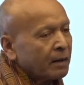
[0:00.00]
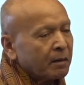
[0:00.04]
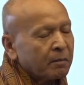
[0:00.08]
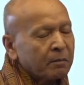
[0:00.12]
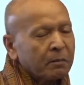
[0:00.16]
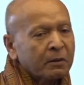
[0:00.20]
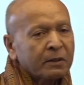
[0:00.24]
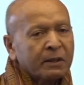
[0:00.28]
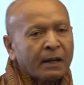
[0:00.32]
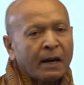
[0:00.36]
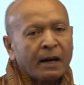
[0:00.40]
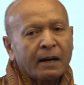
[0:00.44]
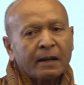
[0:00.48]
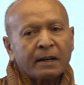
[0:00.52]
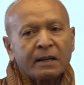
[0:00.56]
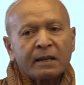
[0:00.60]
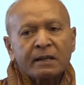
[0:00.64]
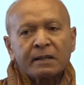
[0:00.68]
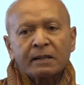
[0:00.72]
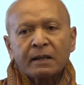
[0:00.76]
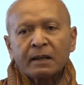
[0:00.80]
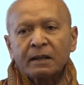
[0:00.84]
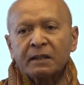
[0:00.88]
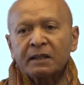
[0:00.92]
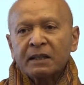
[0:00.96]
Bhutan
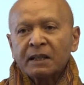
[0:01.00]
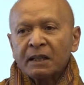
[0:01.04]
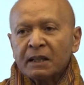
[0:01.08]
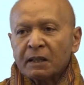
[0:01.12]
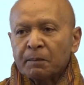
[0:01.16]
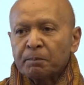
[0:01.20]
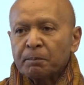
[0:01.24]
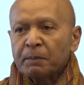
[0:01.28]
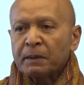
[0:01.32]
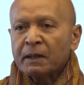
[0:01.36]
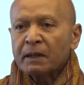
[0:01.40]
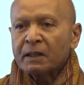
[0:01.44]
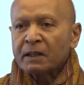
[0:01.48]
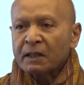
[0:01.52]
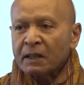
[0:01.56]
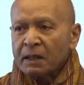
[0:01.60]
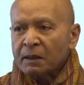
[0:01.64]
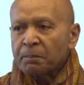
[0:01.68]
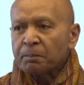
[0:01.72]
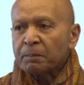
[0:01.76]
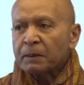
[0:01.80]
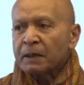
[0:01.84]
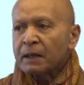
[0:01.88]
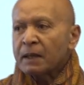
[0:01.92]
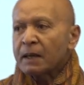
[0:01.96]
is a deeply,
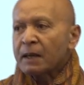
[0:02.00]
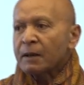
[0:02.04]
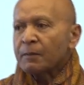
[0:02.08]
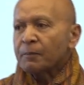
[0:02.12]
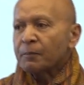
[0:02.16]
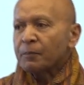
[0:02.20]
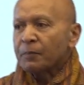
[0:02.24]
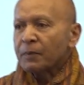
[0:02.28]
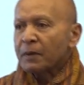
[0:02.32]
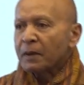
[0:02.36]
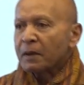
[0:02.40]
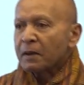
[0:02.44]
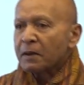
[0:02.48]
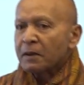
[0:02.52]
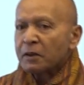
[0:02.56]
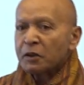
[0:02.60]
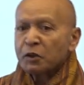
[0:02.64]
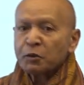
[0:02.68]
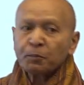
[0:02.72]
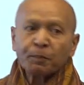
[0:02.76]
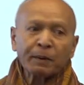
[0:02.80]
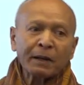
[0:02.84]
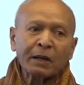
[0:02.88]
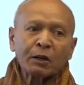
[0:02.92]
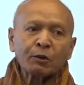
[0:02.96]
deeply
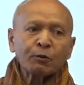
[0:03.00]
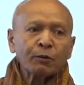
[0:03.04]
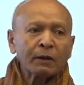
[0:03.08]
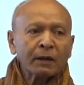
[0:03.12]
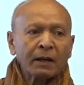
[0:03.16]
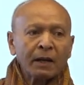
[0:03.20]
spiritual